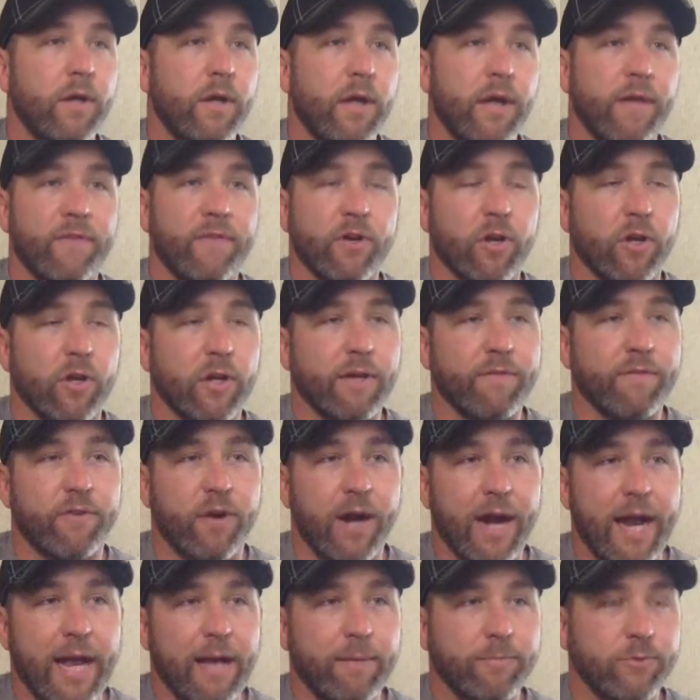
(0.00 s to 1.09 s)
If you're looking for
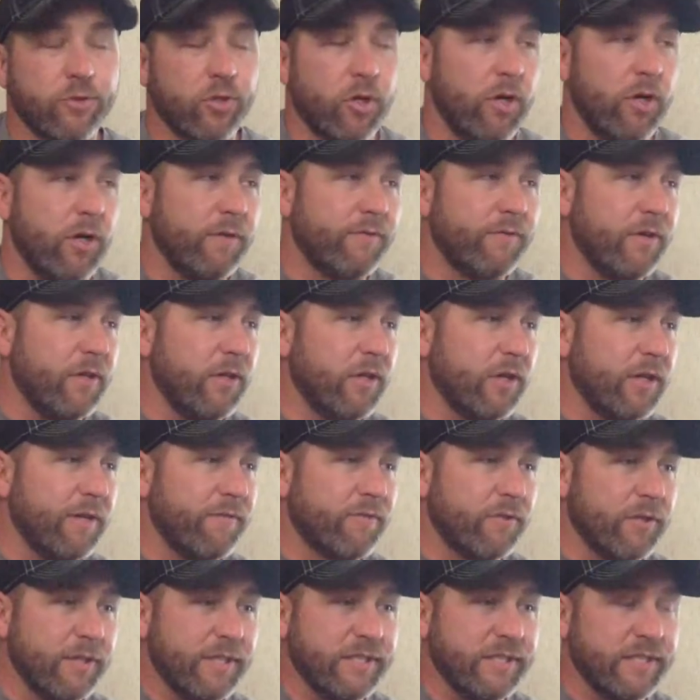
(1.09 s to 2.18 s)
amp draw, if you're looking
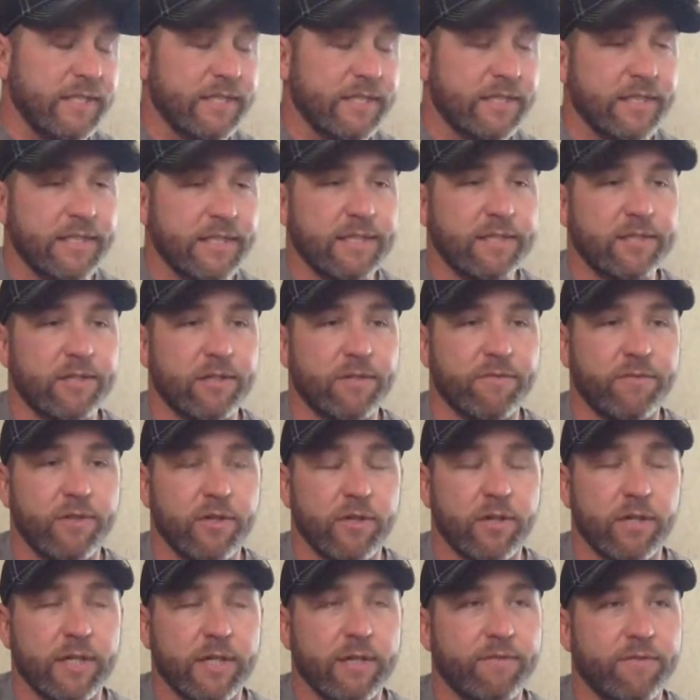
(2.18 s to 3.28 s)
for resistance, or if you're
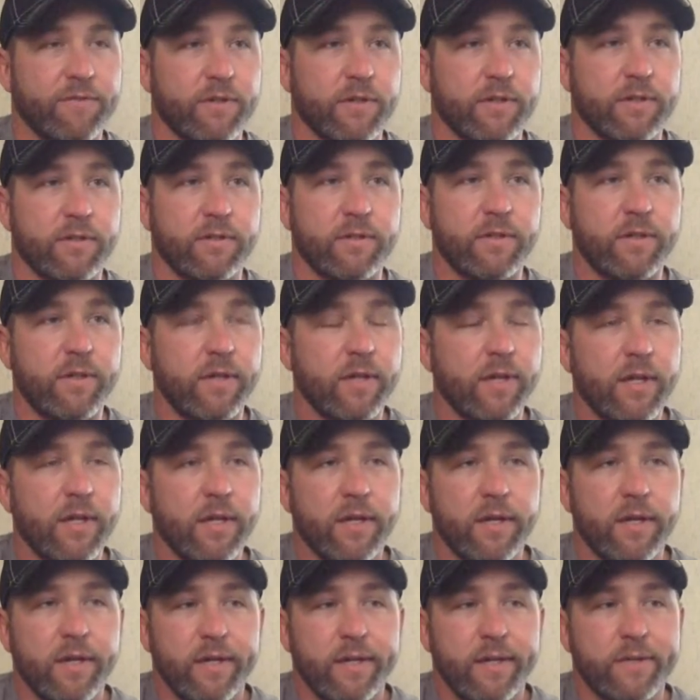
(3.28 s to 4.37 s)
looking for
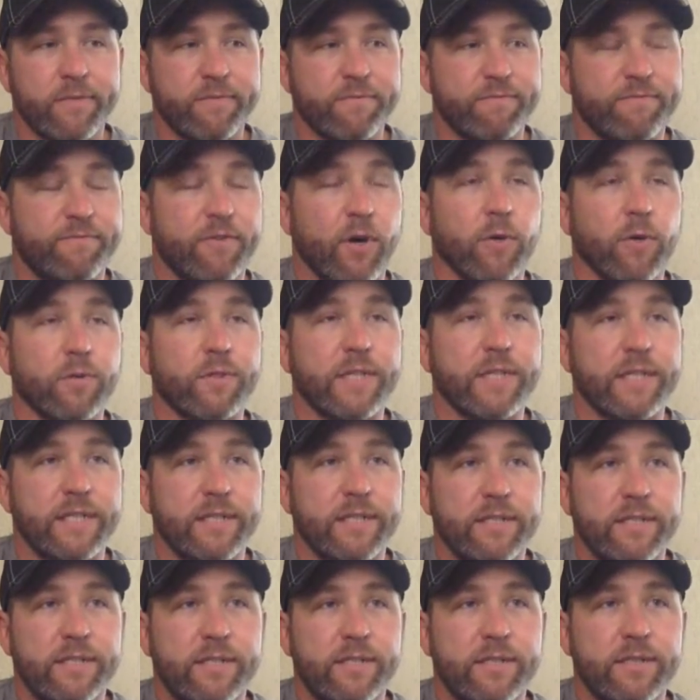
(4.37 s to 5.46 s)

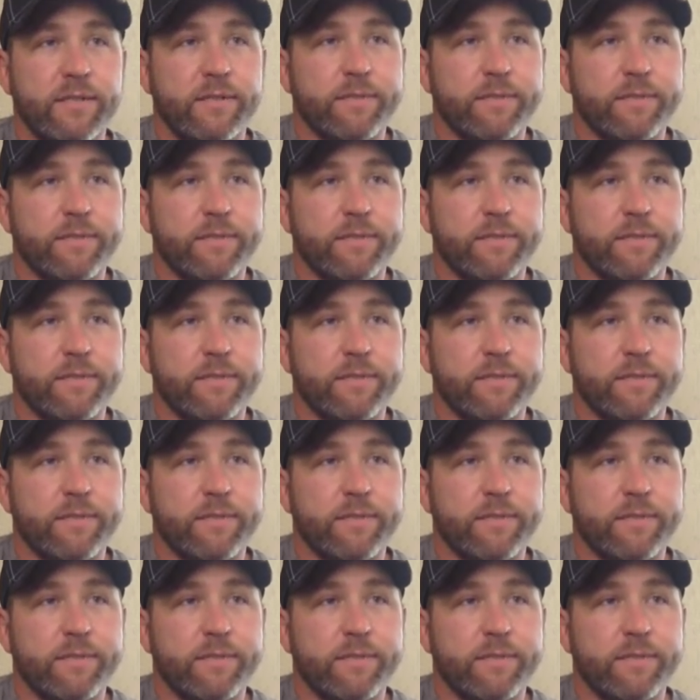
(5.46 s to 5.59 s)
voltage,